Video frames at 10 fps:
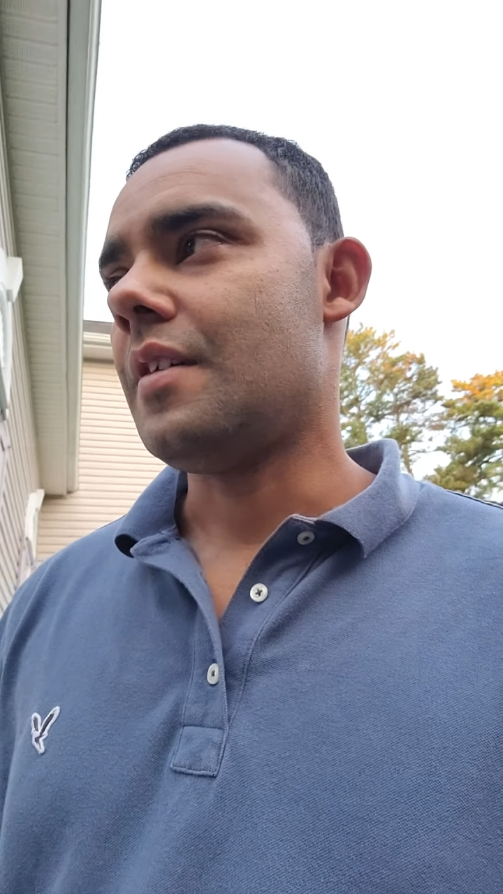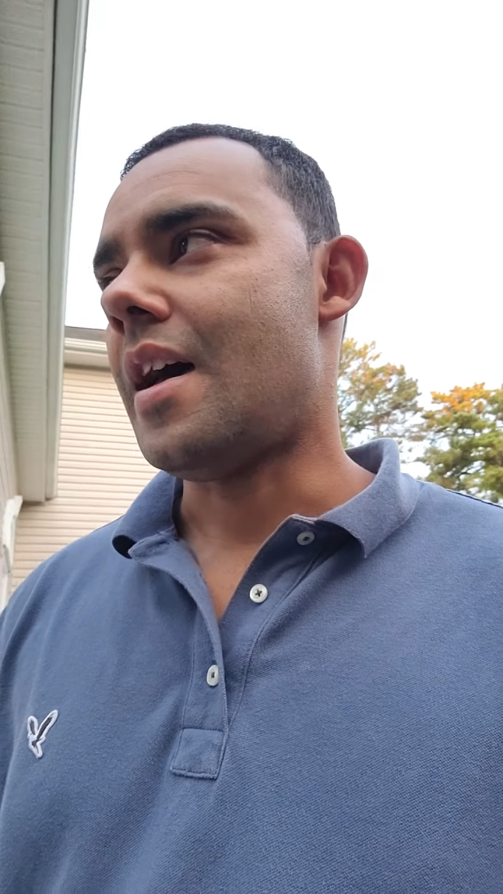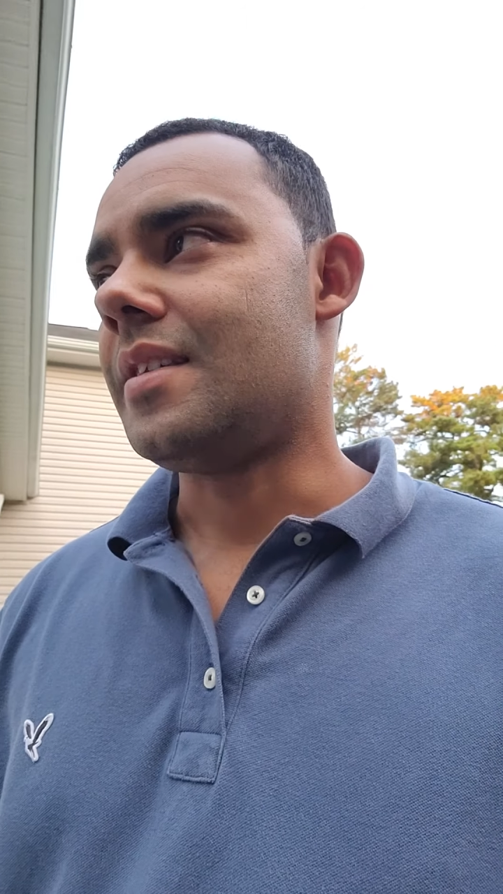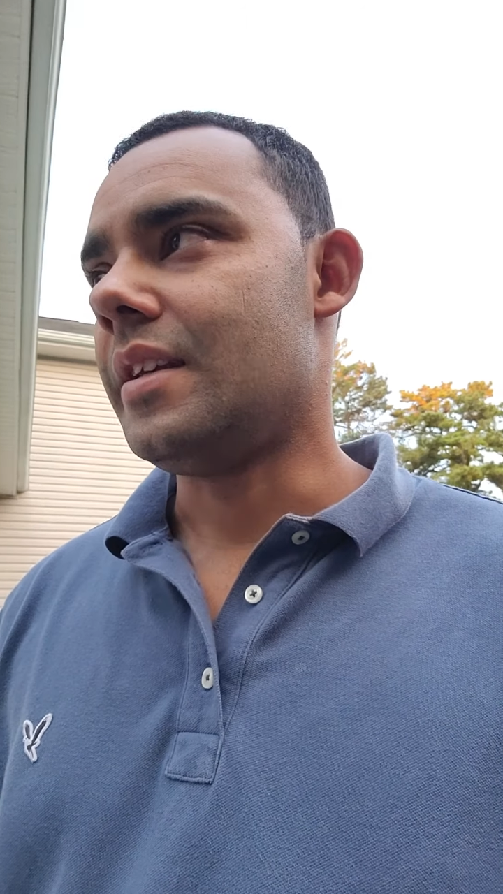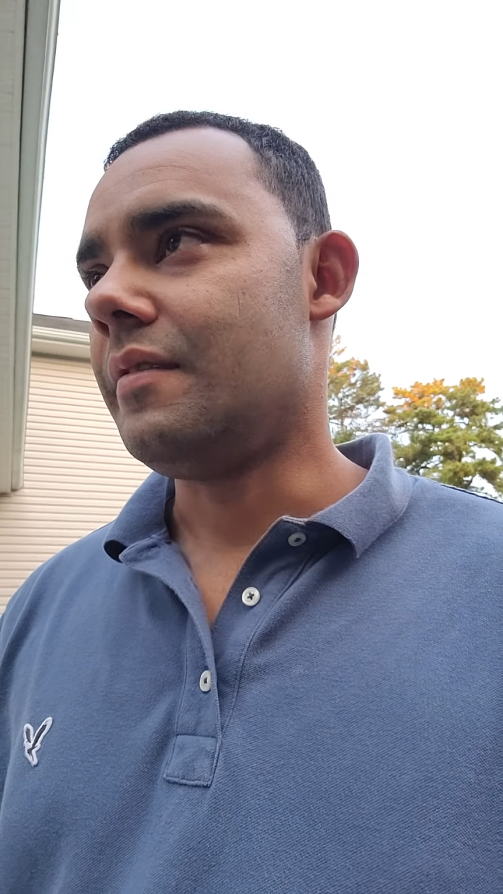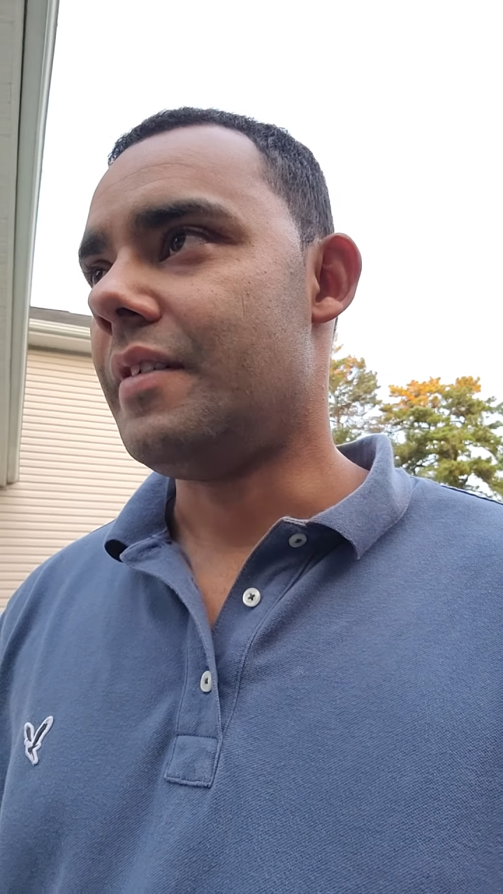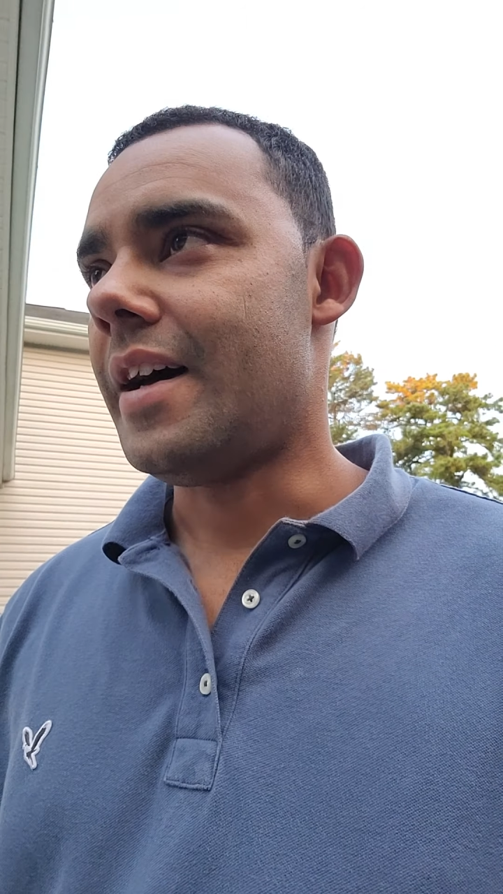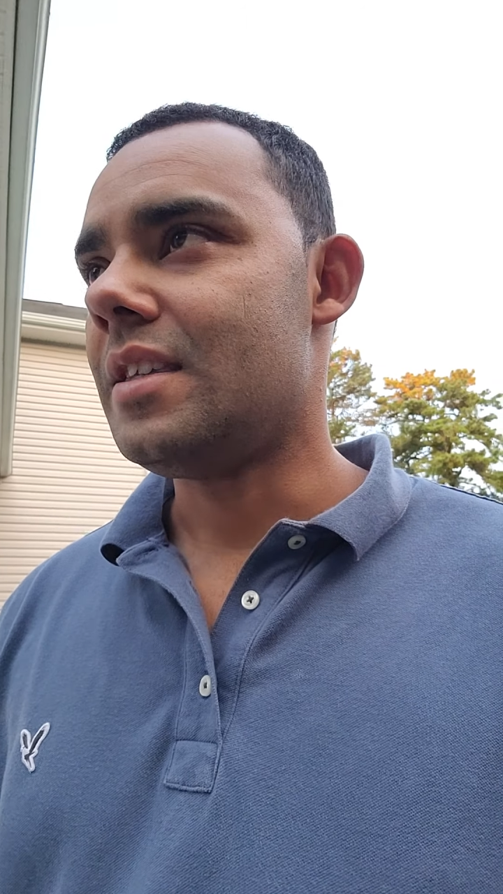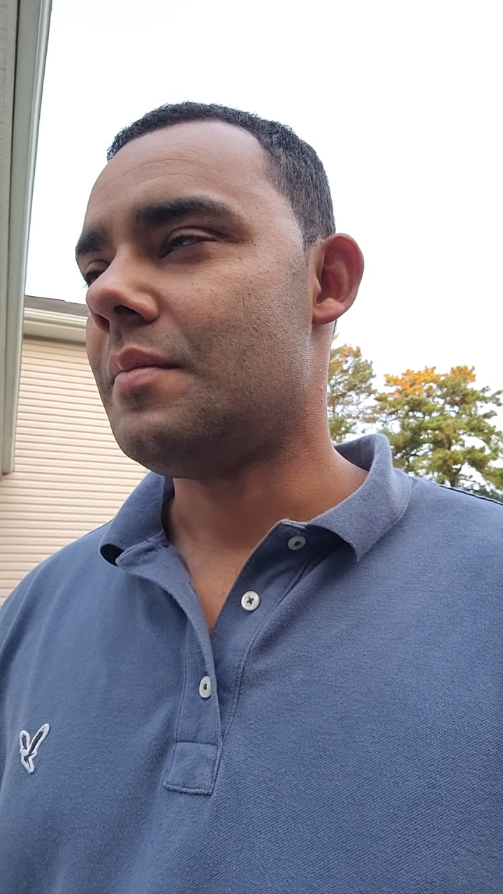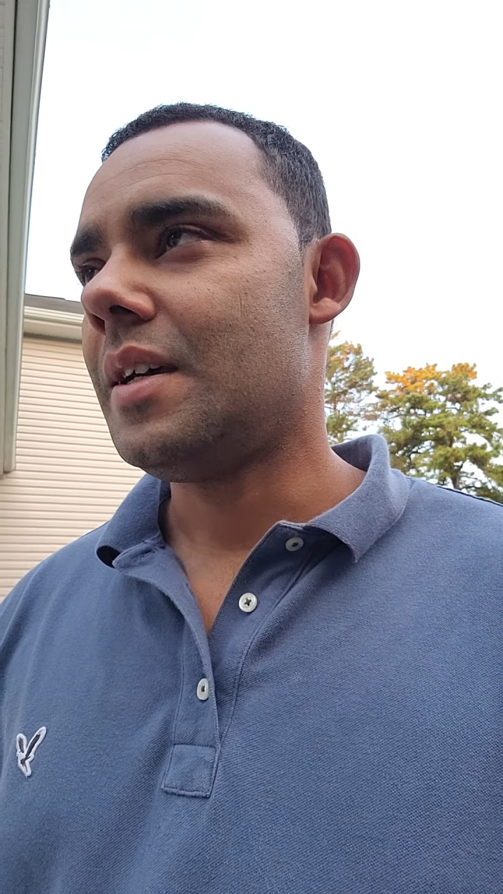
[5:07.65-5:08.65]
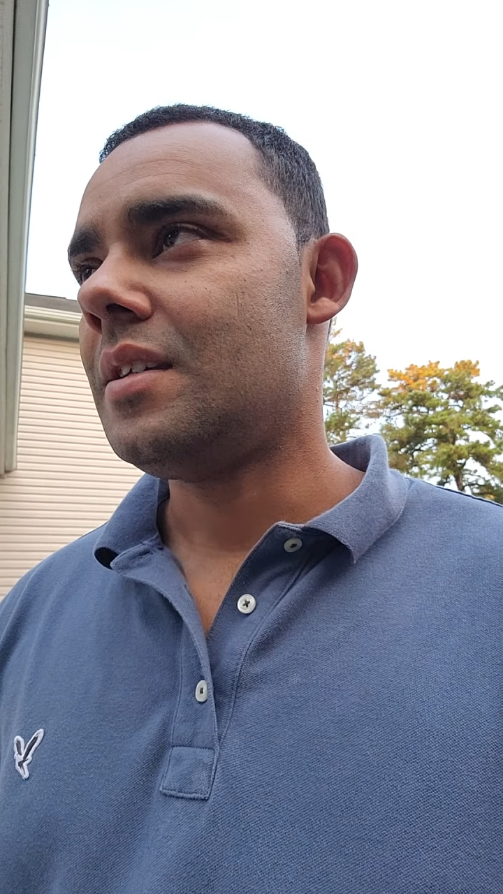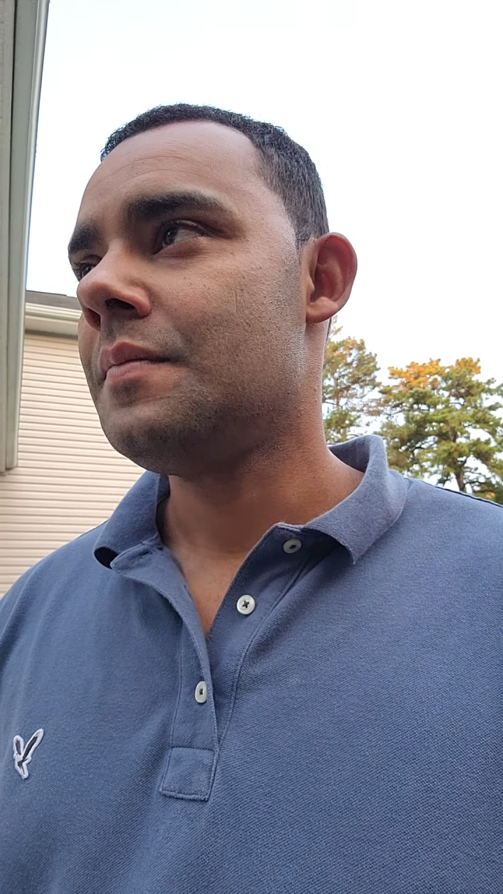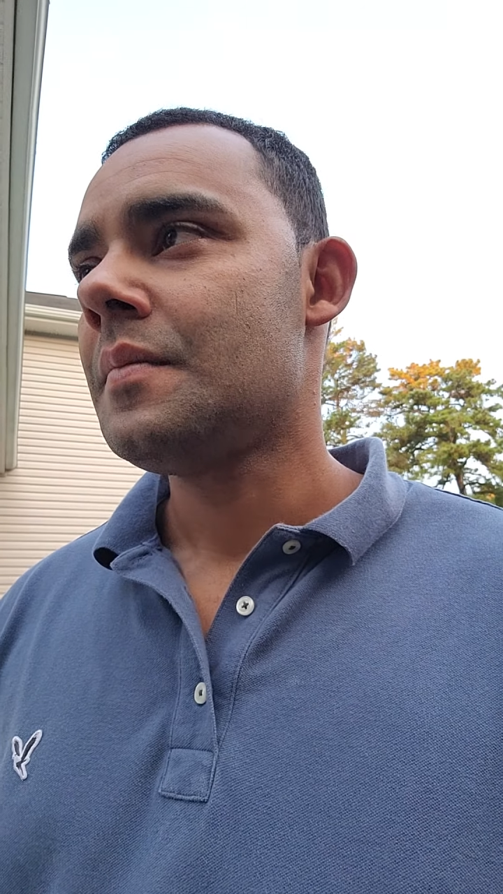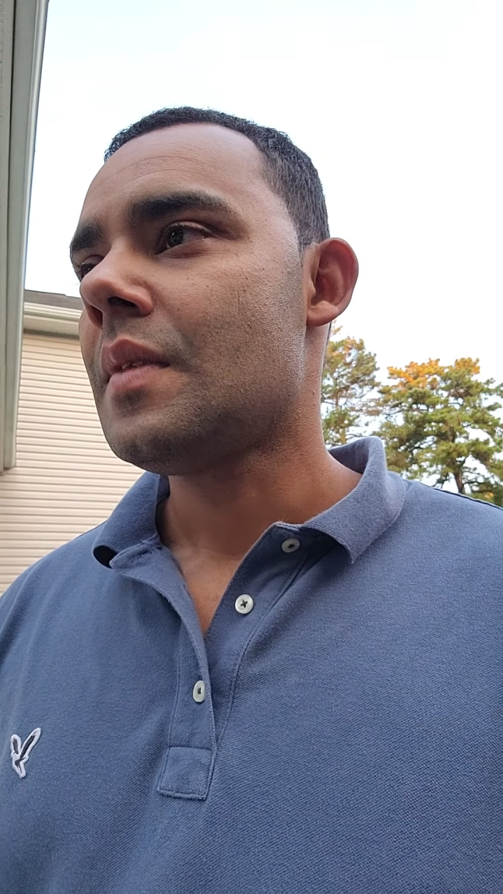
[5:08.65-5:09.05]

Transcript: as an investment.